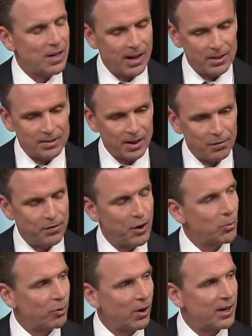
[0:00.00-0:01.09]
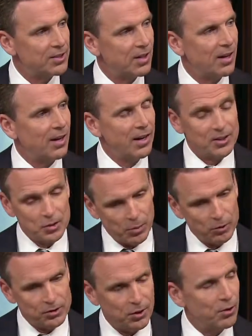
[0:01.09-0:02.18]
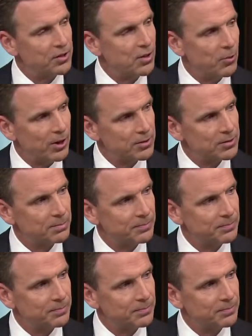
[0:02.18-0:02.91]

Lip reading: and it's at a fair price as opposed to going somewhere else.